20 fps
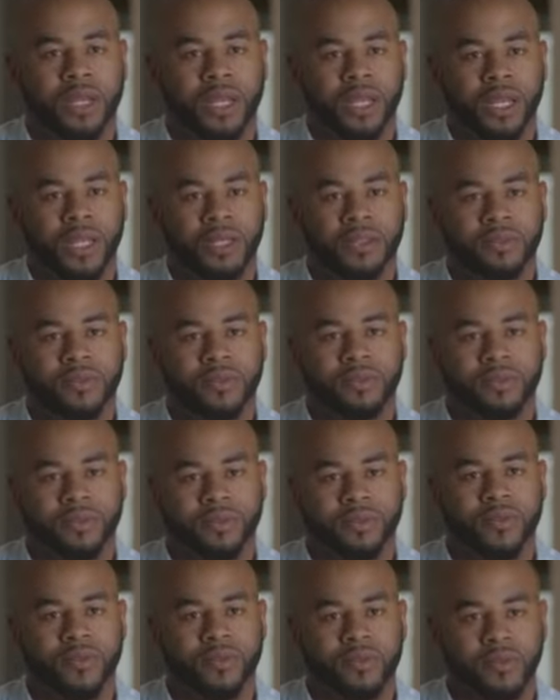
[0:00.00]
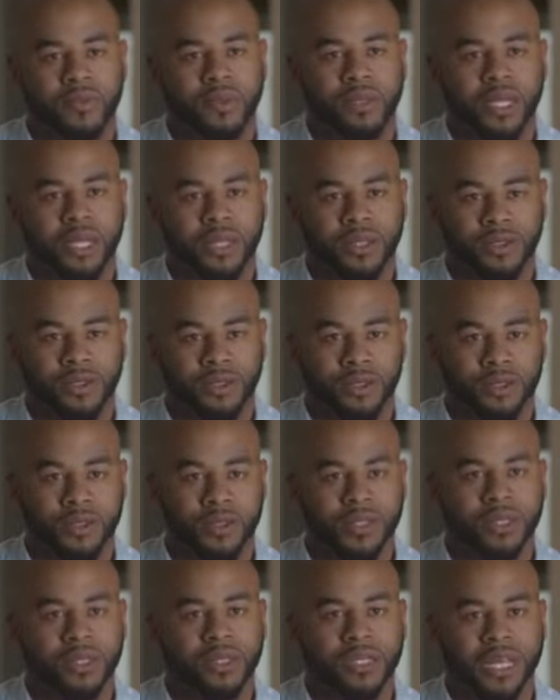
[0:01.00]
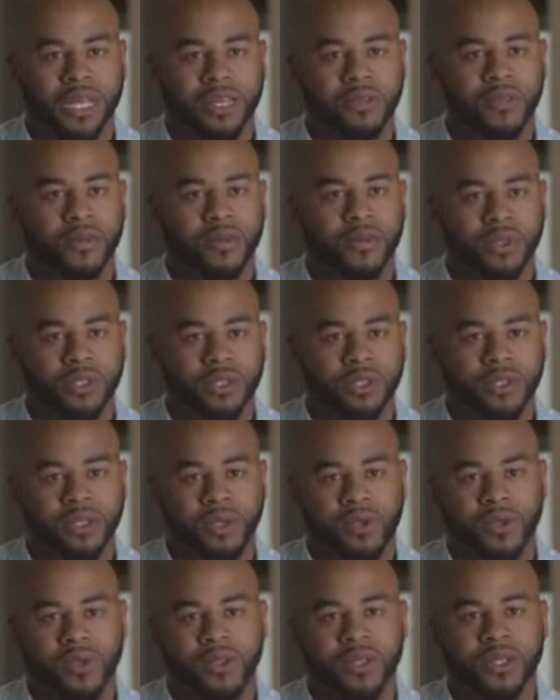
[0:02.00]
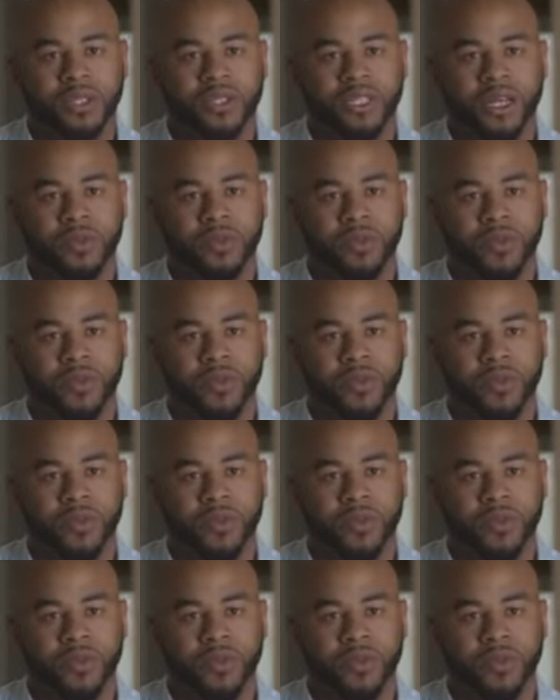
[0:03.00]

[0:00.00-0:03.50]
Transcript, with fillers: and that you know your life and what you're doing does have